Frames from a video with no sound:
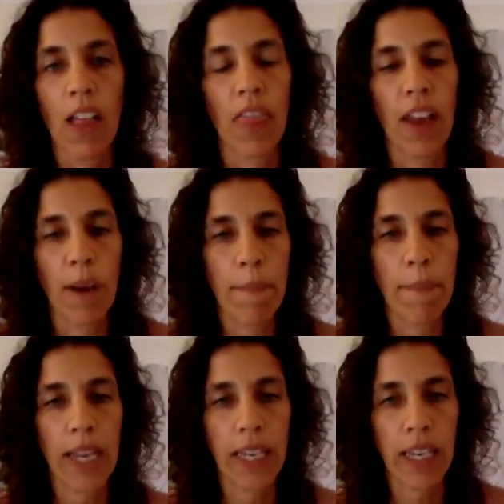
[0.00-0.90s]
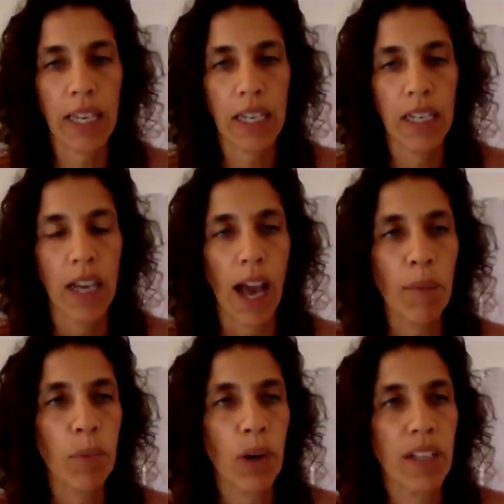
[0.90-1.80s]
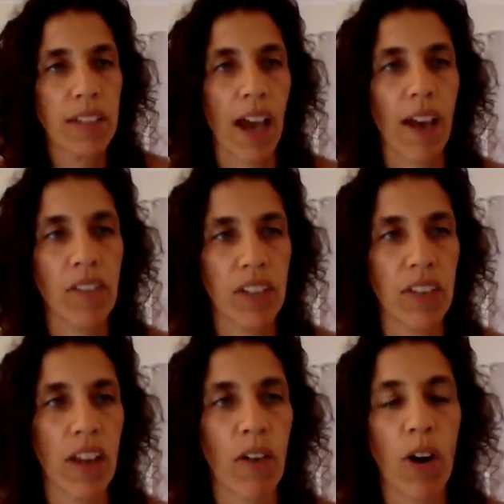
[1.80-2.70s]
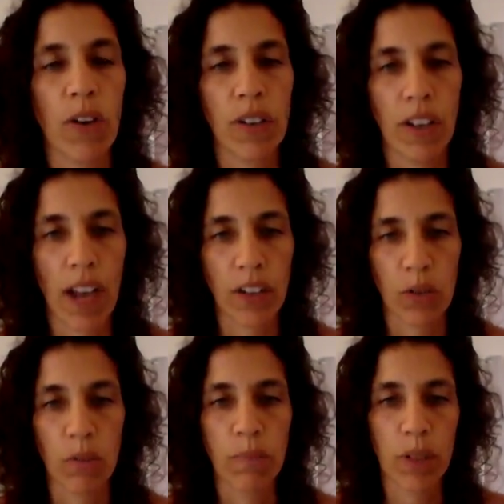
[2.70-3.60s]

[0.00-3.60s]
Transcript: they are making, our bodies have their own natural,